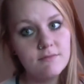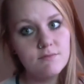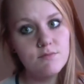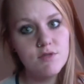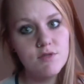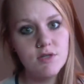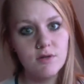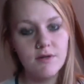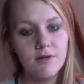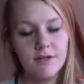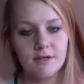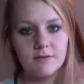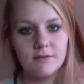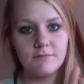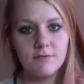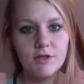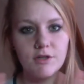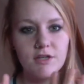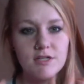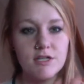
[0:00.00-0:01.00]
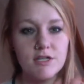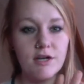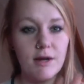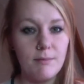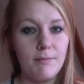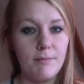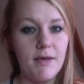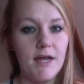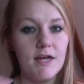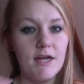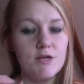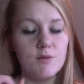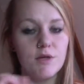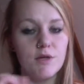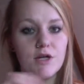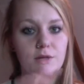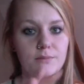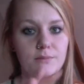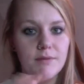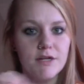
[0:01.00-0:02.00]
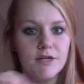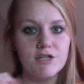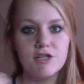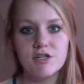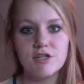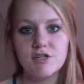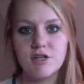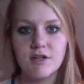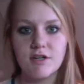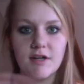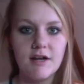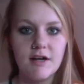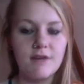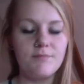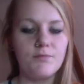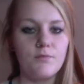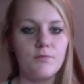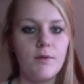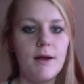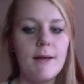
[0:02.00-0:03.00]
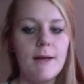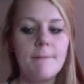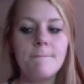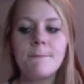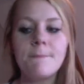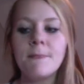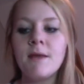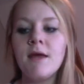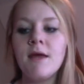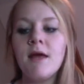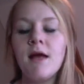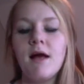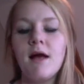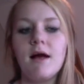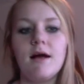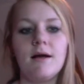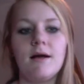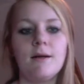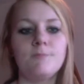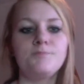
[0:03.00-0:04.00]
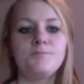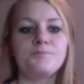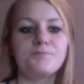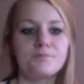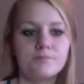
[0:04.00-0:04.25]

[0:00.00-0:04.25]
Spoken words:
So like your Instagram page where your pictures are there, right? And